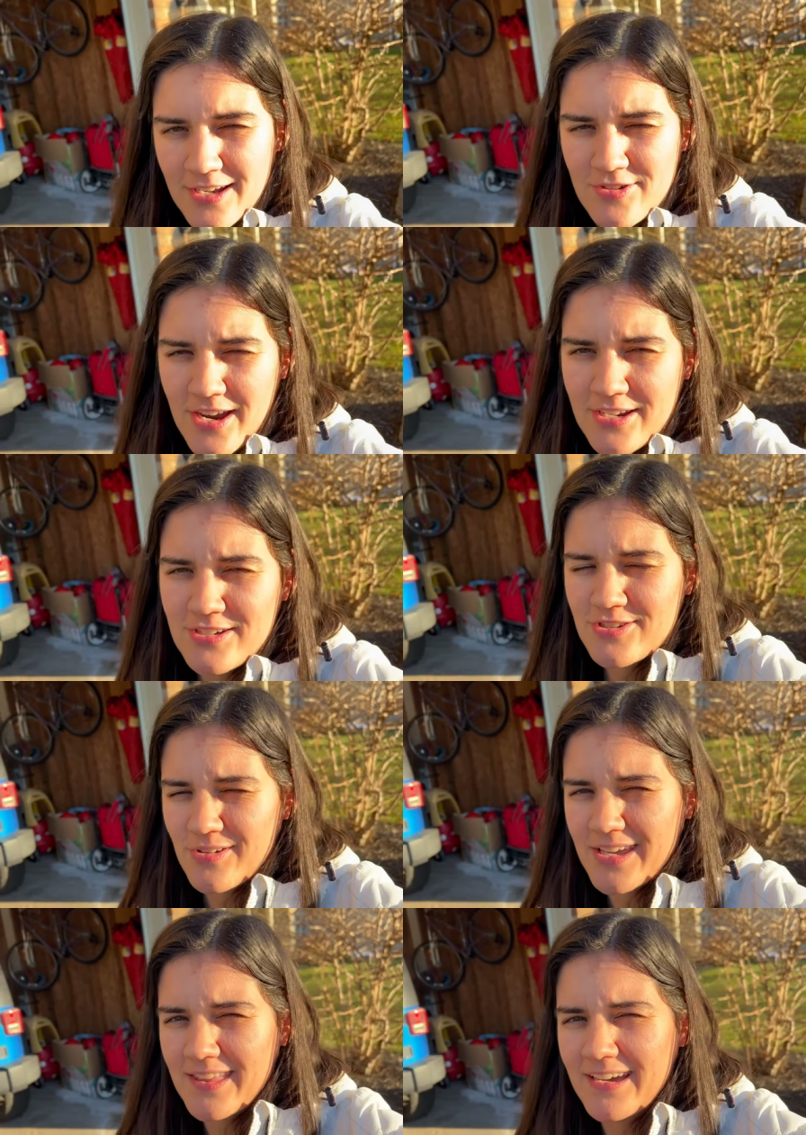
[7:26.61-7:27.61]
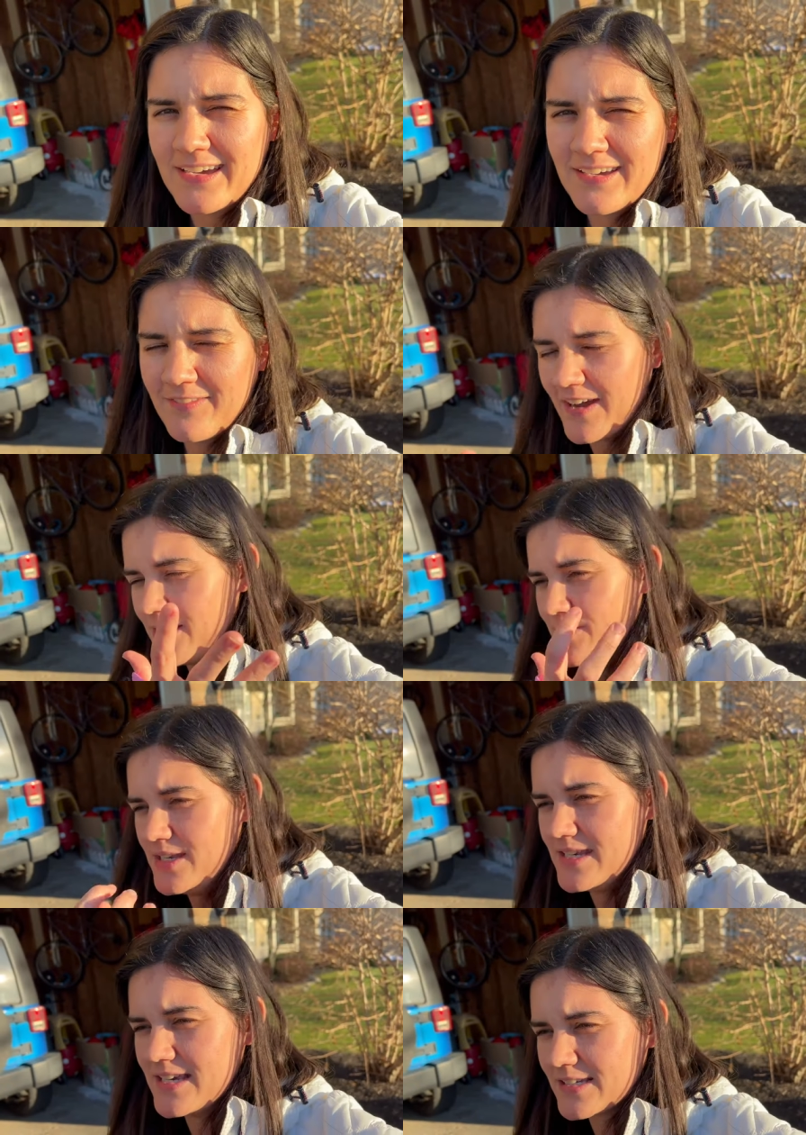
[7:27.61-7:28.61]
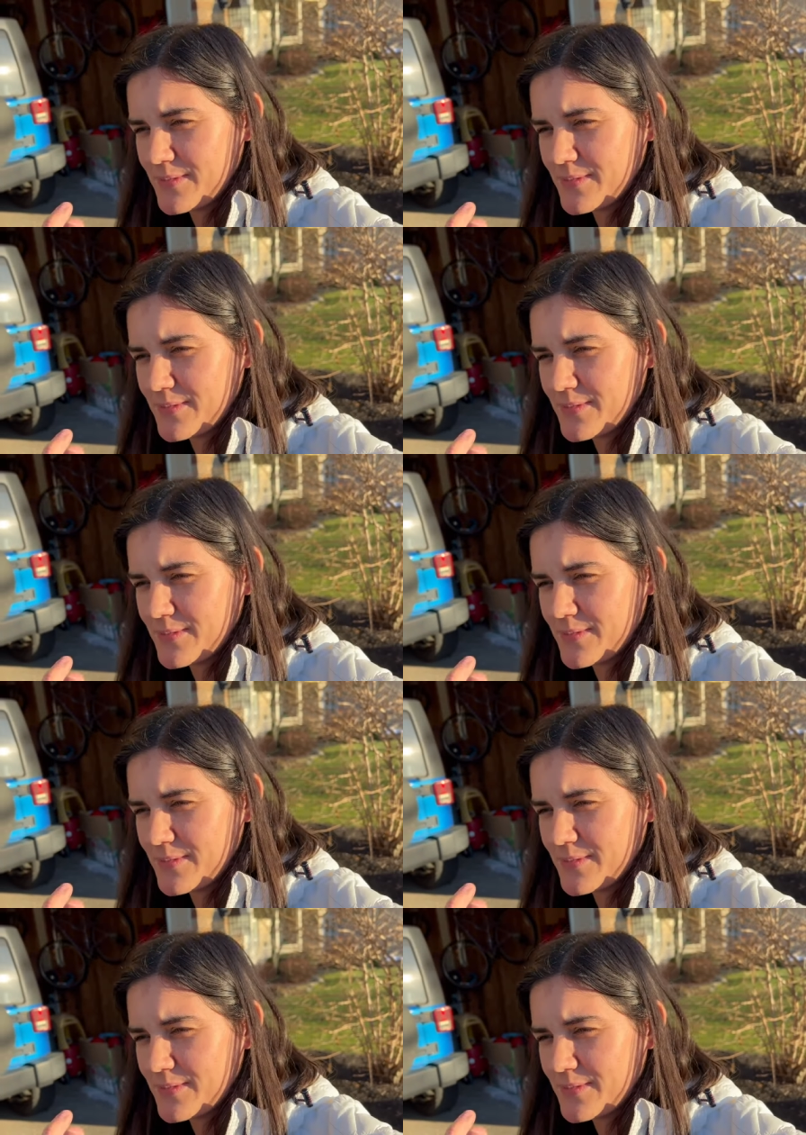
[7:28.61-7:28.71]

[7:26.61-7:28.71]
and trying to enjoy the vitamin D as